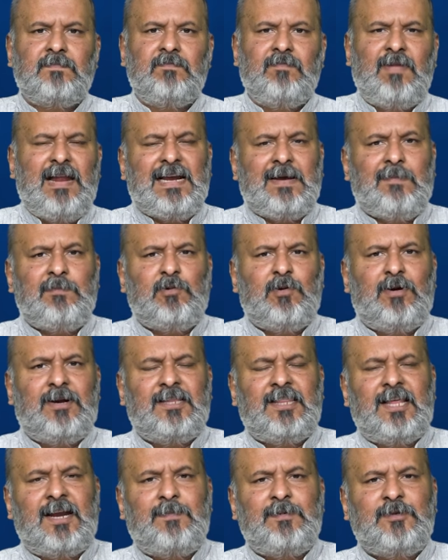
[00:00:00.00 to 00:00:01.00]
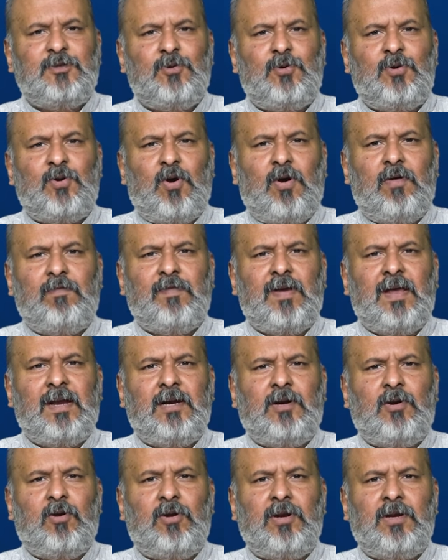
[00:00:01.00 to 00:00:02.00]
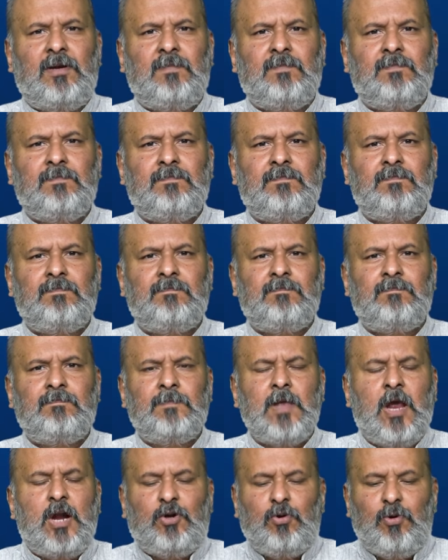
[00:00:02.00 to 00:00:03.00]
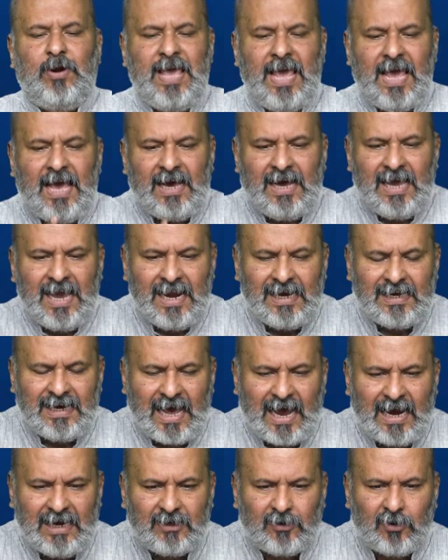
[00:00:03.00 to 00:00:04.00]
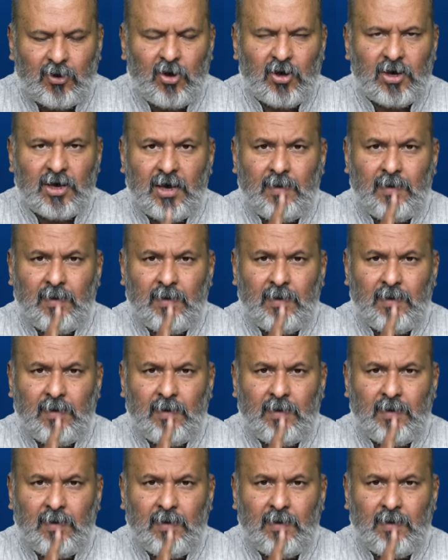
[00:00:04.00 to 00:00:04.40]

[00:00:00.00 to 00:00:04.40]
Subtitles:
Welcome to another episode of Editorial. Today again, I talk